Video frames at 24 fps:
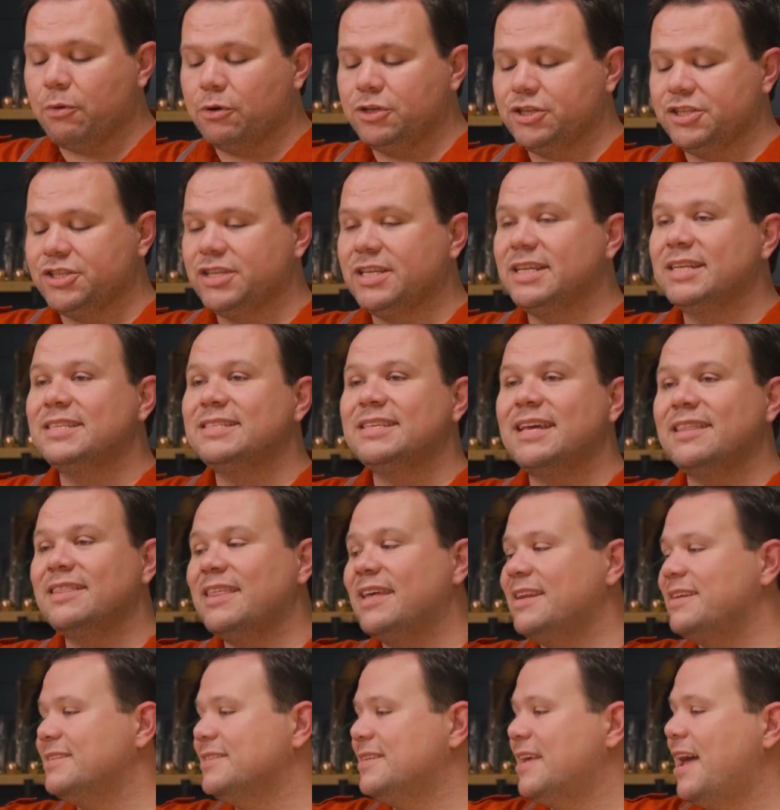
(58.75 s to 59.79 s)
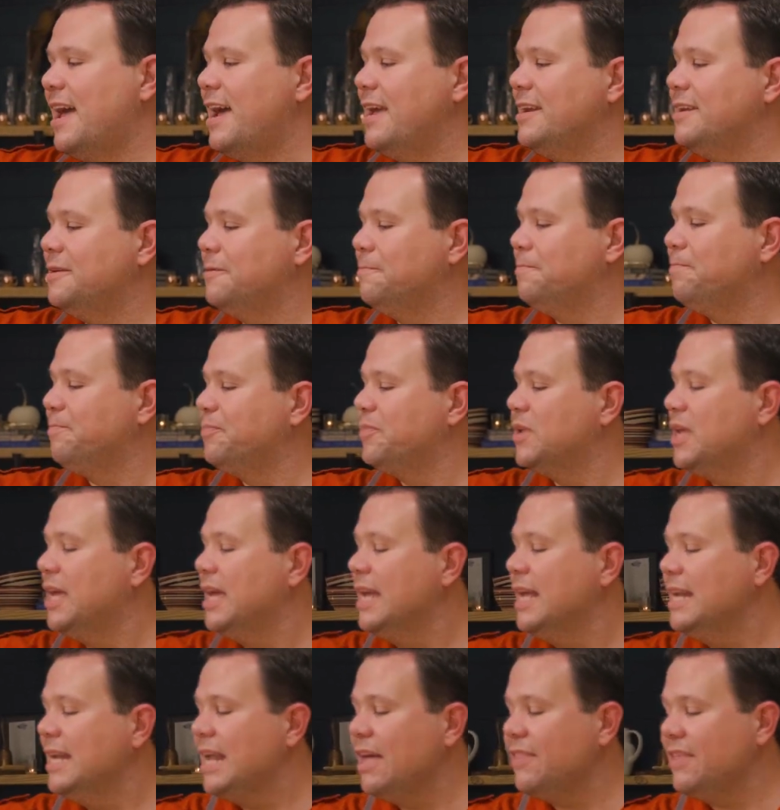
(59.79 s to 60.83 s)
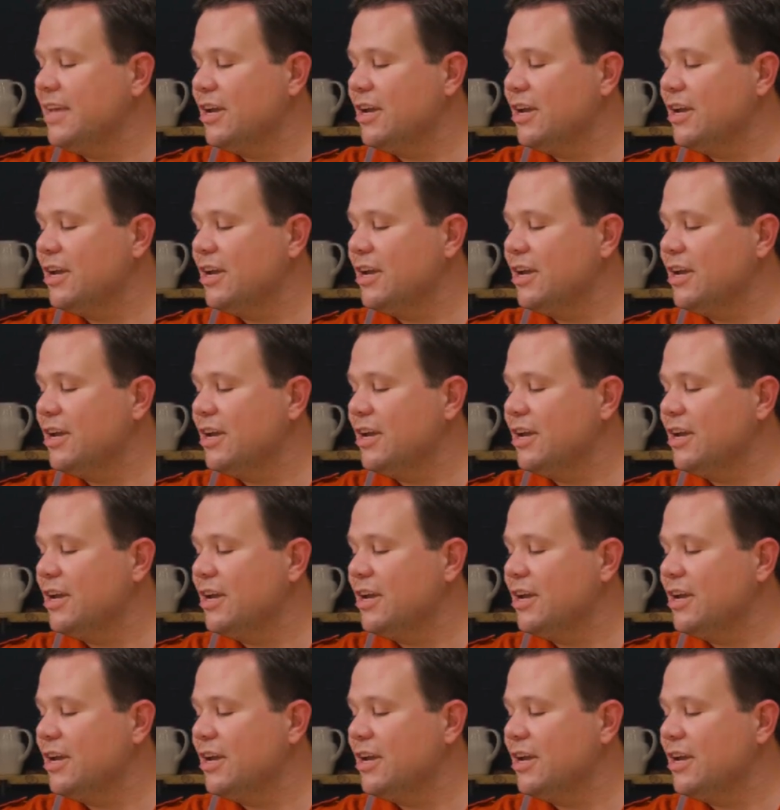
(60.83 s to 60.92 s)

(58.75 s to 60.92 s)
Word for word: we're just gonna set that aside. Now